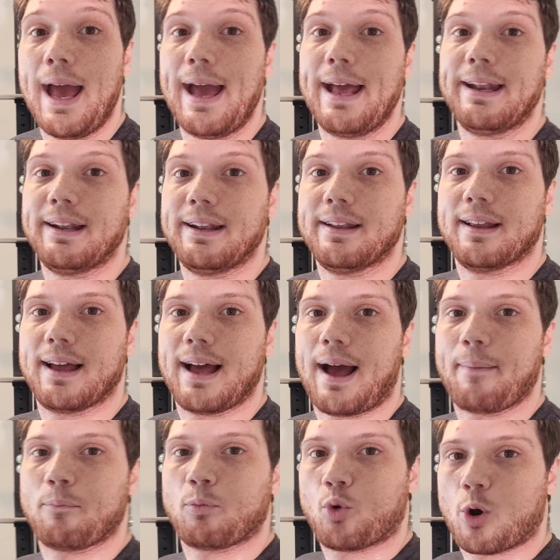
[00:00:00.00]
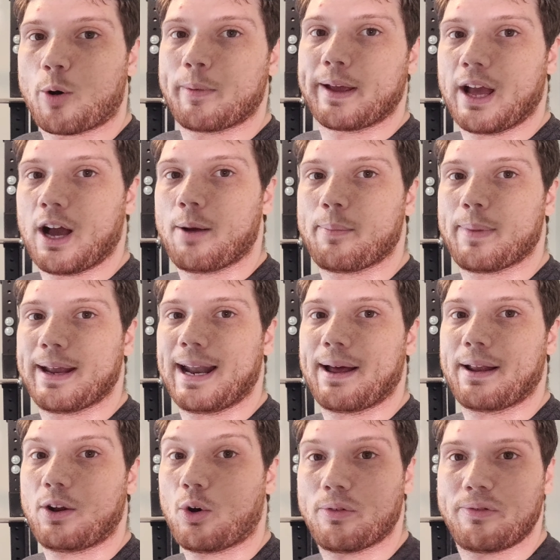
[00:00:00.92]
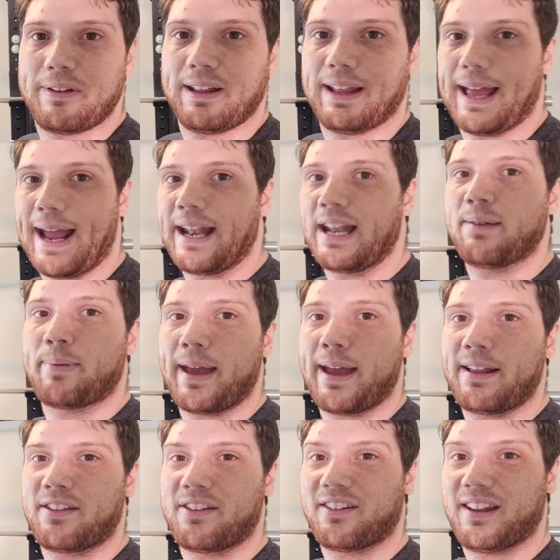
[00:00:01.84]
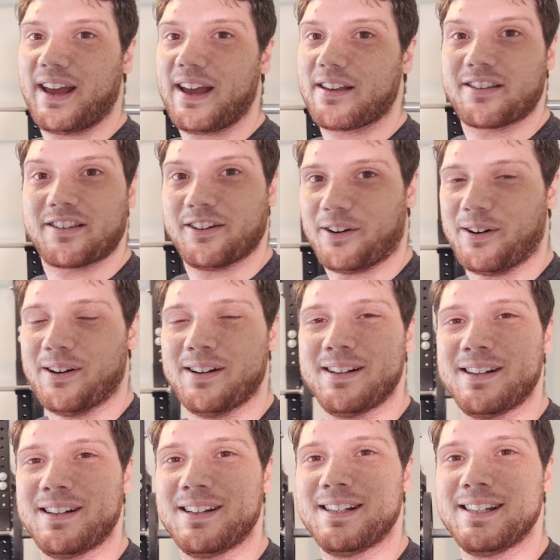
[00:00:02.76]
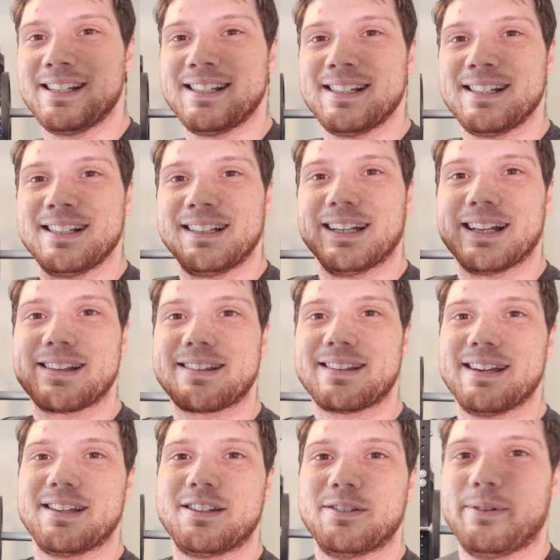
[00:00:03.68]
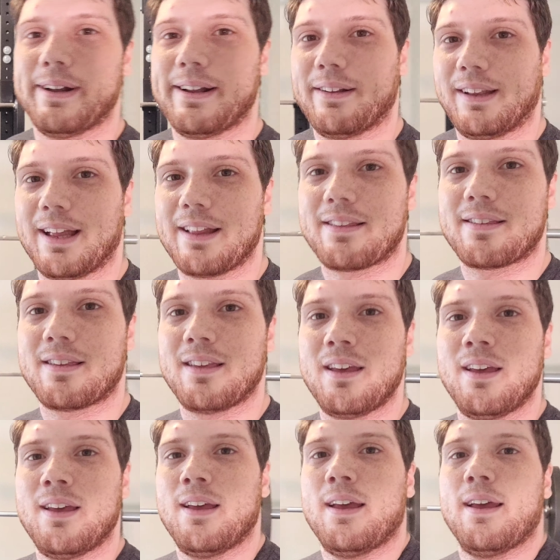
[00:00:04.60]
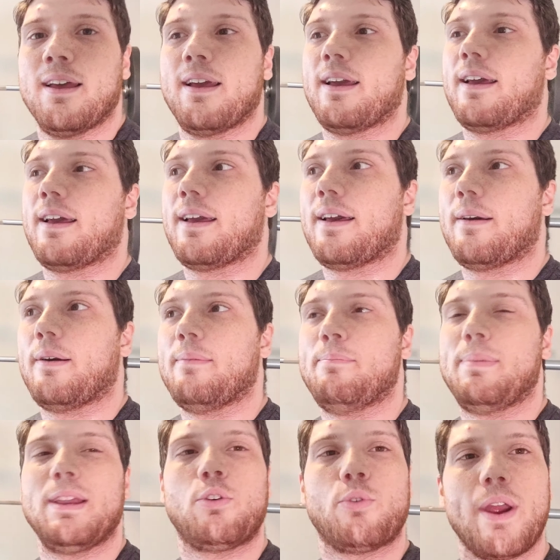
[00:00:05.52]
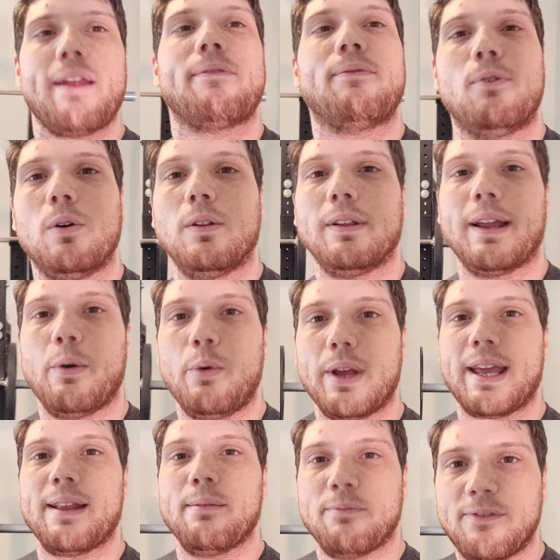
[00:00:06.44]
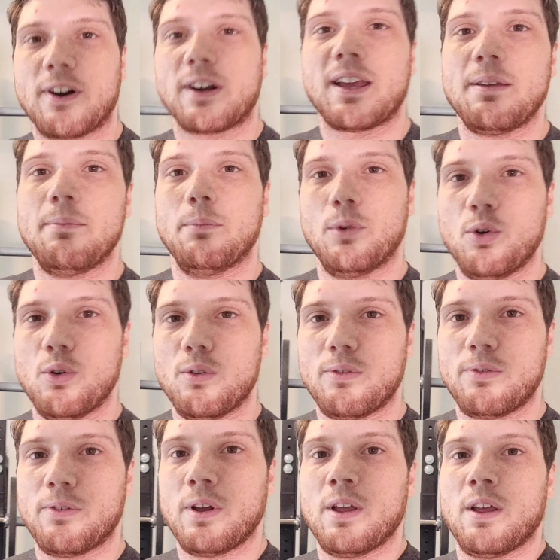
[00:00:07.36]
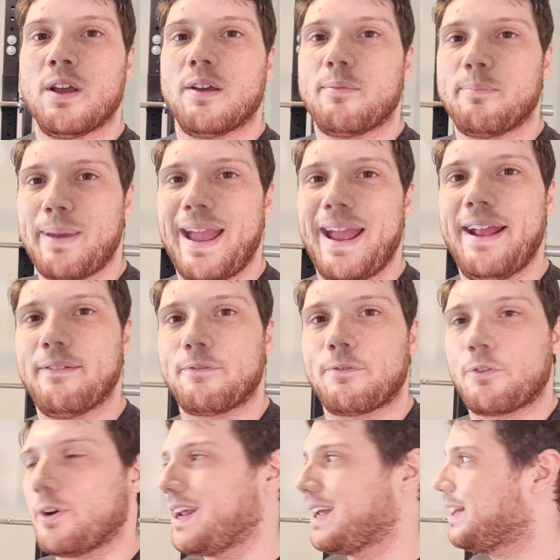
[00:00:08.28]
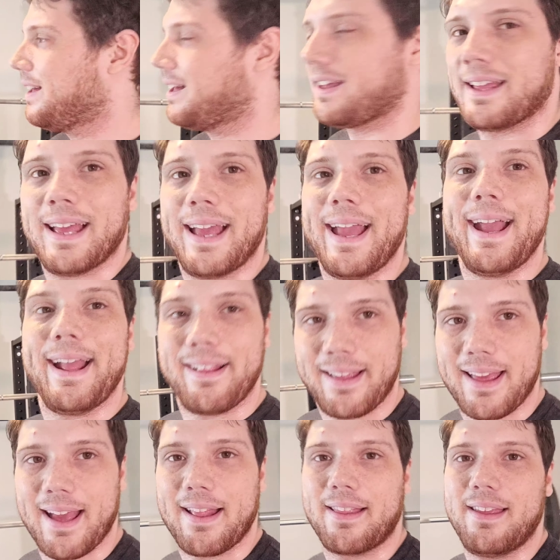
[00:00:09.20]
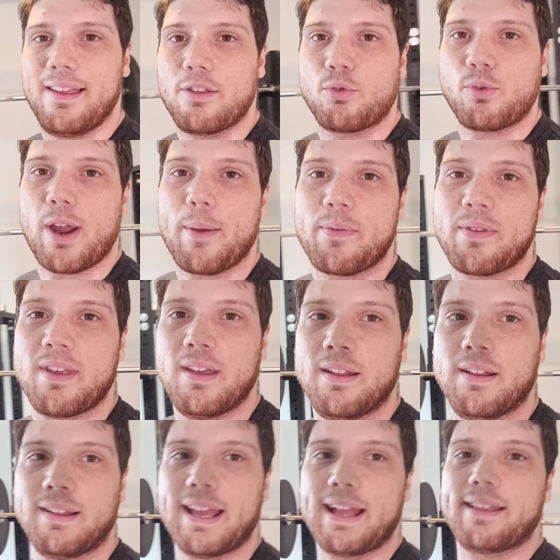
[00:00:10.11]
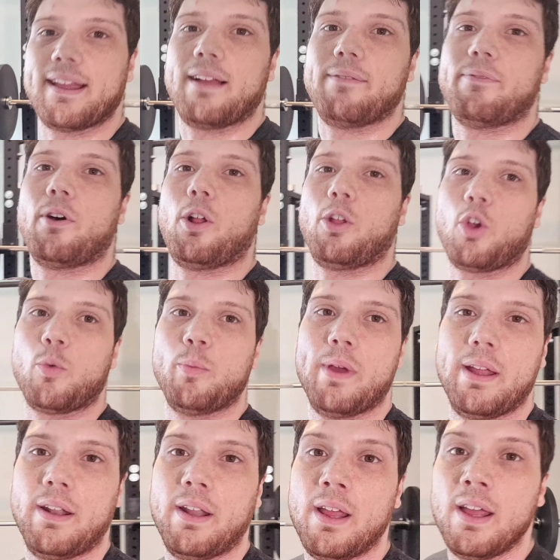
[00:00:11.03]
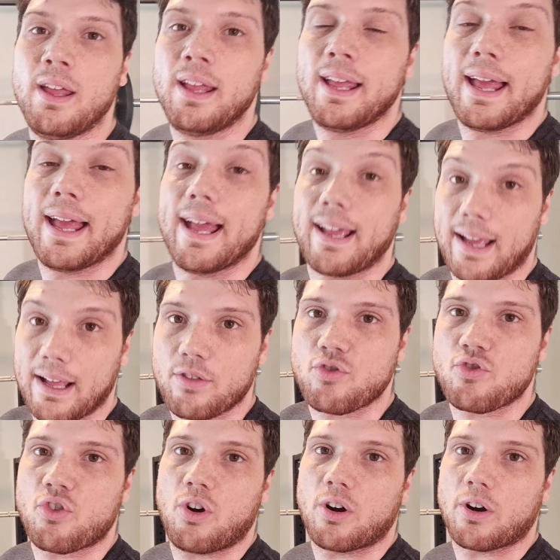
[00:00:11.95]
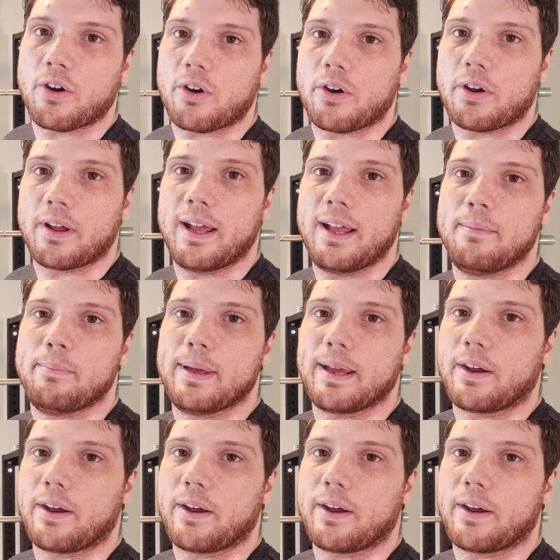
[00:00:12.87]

and I'm warming up and I don't feel any pain today. So let's get to it. Let's be grateful that we can fucking move pain free and get these reps in, get that volume in and get stronger and